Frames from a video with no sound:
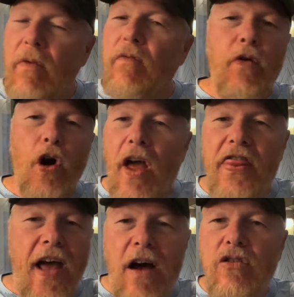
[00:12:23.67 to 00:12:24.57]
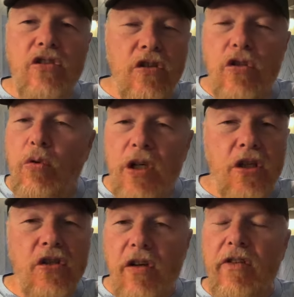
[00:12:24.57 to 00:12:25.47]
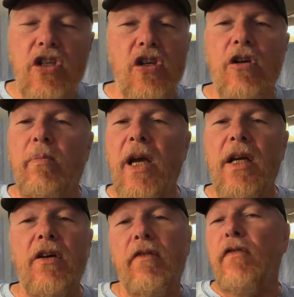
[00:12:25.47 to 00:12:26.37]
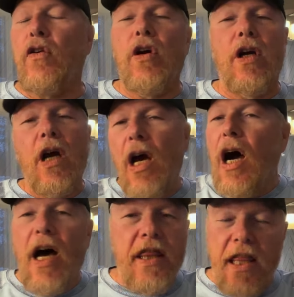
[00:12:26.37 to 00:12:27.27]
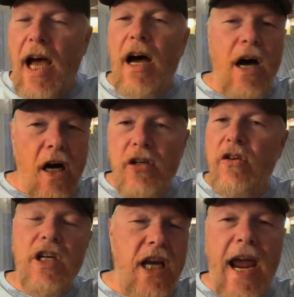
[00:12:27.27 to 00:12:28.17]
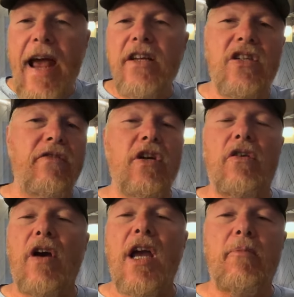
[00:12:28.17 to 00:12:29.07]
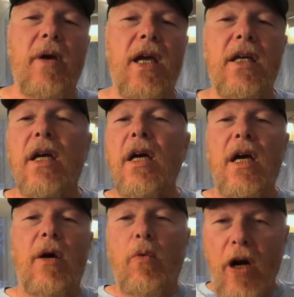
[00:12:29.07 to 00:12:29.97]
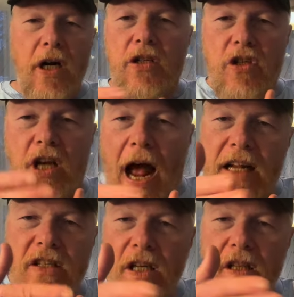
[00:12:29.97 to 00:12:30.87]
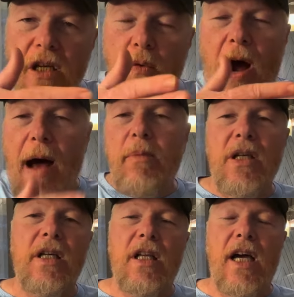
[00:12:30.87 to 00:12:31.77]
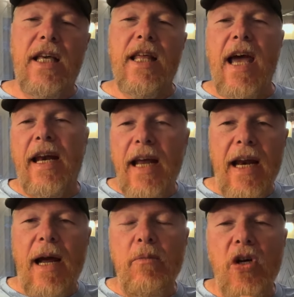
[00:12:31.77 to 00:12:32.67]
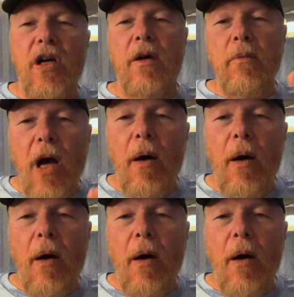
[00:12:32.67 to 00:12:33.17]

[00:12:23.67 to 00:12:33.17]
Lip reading: for 1,000 twitches of a jerkbait or for 100 casts of a crankbait where it's constantly wobbling like that, and I'm going to